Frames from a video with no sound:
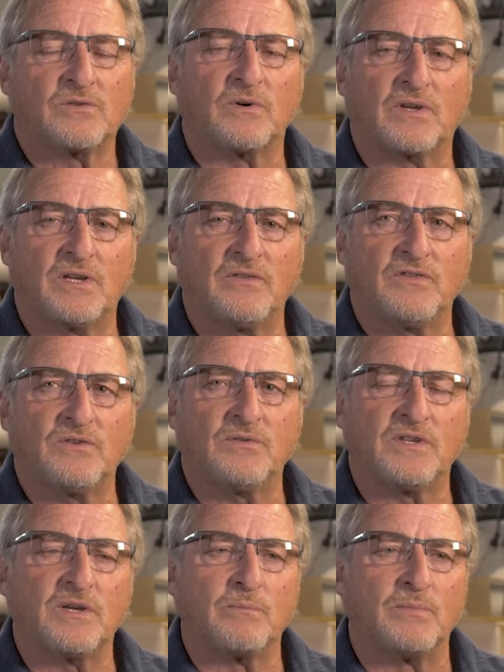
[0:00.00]
So it gives you
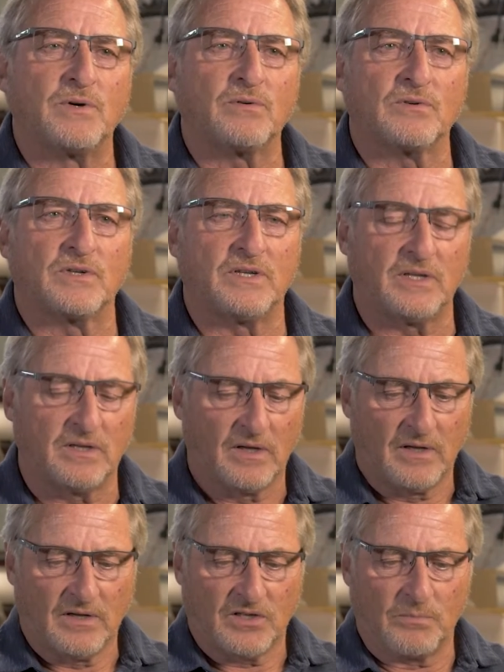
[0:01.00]
the ability
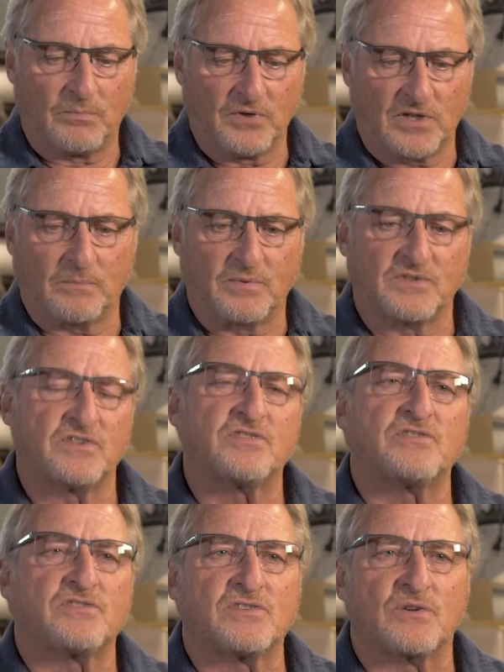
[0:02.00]
to put the
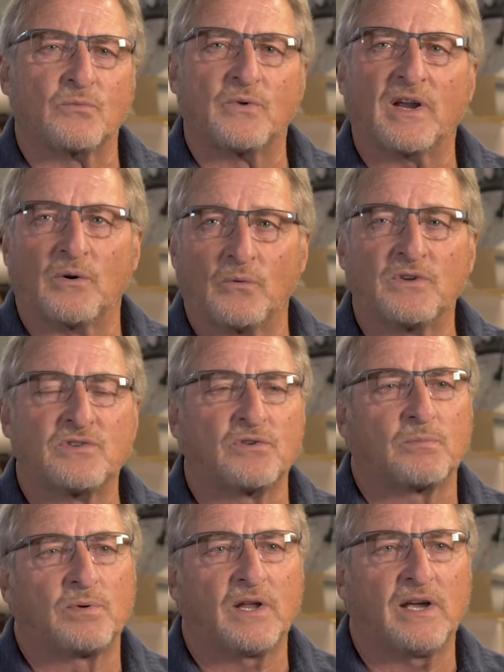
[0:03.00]
positions in the
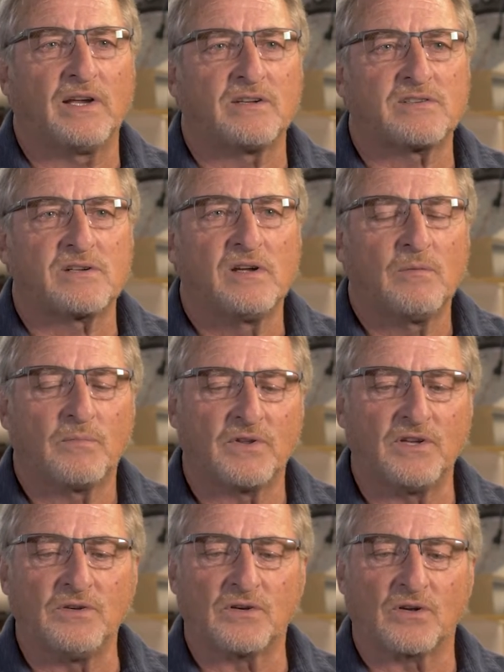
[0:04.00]
original place, but
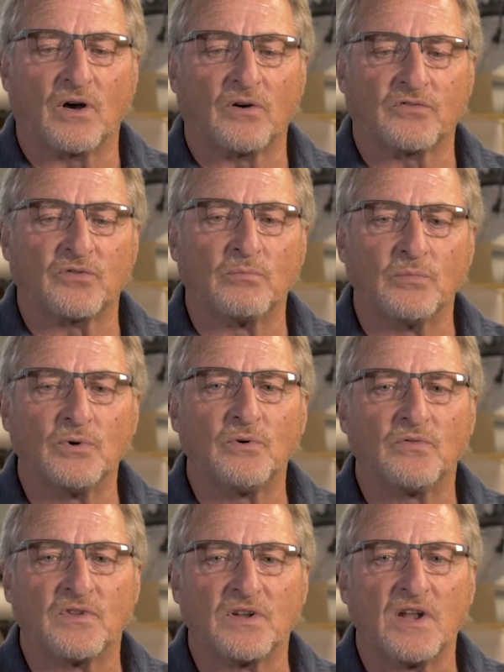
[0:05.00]
then you can also move the